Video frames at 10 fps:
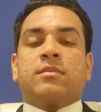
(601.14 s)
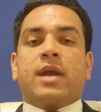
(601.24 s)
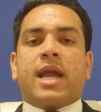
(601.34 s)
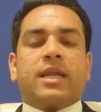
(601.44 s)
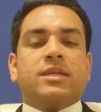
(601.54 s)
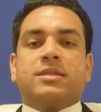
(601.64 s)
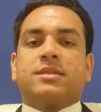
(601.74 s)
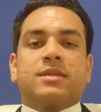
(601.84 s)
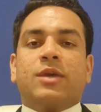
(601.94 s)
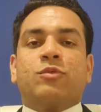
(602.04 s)
And
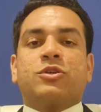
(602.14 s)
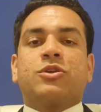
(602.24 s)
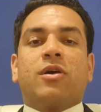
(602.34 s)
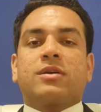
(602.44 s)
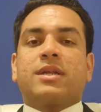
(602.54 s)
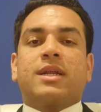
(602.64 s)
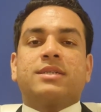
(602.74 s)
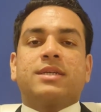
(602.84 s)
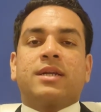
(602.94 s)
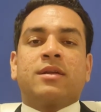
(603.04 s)
he was shocked, and I
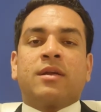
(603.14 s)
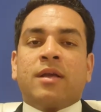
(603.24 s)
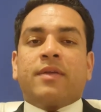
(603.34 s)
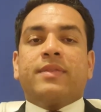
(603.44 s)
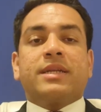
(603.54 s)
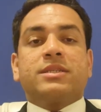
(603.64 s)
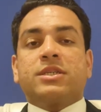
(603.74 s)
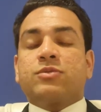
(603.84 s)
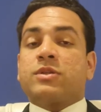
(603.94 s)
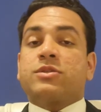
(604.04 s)
said, that's
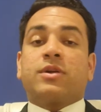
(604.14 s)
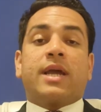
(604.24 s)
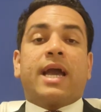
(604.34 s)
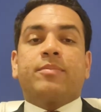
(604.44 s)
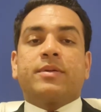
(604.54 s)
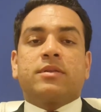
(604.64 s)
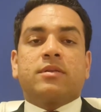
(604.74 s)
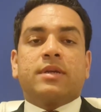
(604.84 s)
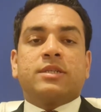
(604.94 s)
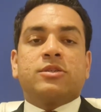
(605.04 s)
just what's going to happen.
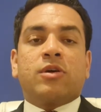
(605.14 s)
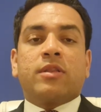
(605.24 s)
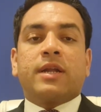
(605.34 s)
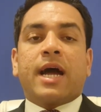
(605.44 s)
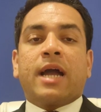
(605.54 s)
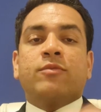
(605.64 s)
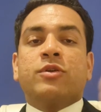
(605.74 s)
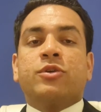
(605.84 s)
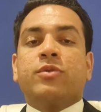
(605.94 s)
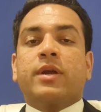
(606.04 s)
It's not that I
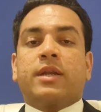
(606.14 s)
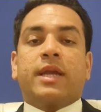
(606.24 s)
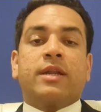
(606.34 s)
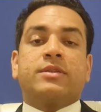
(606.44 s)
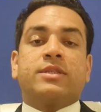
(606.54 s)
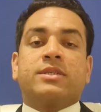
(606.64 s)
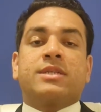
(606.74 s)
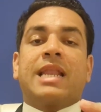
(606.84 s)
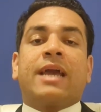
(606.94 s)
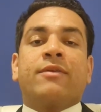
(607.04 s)
would do it. This
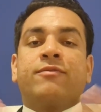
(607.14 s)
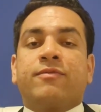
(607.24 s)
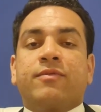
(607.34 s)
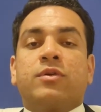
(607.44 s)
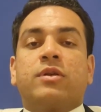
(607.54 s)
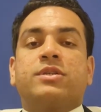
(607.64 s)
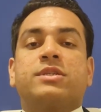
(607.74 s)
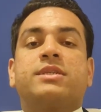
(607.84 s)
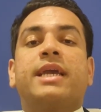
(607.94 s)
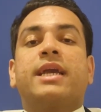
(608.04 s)
life would
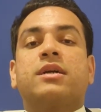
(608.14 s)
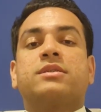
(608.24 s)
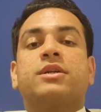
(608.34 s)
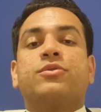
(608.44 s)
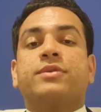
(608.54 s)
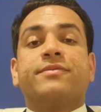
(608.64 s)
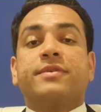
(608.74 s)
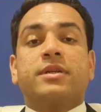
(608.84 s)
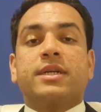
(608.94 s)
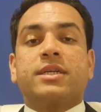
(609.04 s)
just take us into
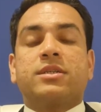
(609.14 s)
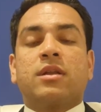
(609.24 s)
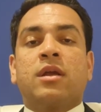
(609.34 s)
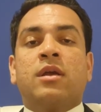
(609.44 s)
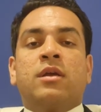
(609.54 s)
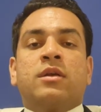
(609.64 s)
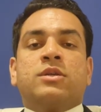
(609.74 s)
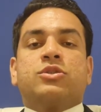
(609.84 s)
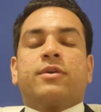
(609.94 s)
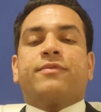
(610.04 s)
different direction.
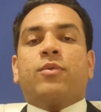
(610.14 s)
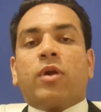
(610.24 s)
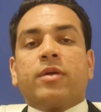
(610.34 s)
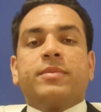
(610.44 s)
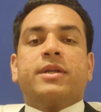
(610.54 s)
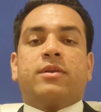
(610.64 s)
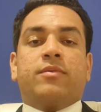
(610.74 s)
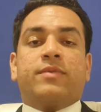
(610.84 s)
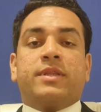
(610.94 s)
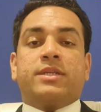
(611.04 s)
So if you want to be
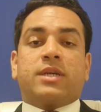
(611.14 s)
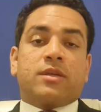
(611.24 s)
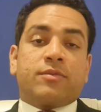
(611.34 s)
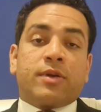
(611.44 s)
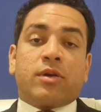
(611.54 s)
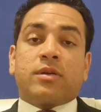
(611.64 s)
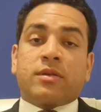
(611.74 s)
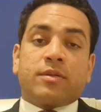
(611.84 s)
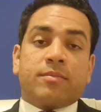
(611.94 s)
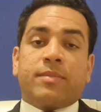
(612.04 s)
with each other, we got to
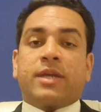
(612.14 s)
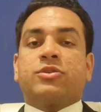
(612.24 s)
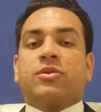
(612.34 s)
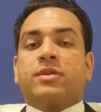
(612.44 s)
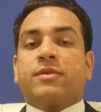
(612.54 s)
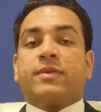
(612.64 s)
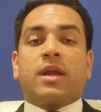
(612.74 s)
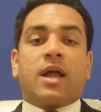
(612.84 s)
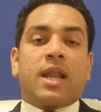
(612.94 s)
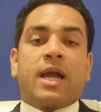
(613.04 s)
make sure that we are
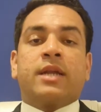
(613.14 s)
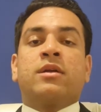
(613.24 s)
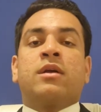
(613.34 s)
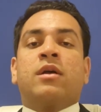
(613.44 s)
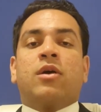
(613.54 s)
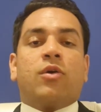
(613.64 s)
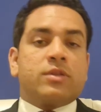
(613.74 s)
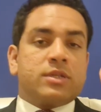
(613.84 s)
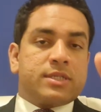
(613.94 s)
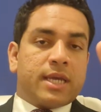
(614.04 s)
aligned on
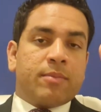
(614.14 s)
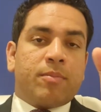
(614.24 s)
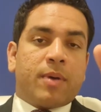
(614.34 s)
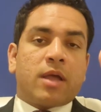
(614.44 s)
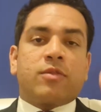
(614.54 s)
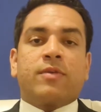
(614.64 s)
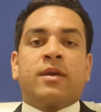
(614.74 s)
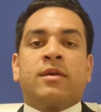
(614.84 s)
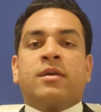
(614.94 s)
the same pathway.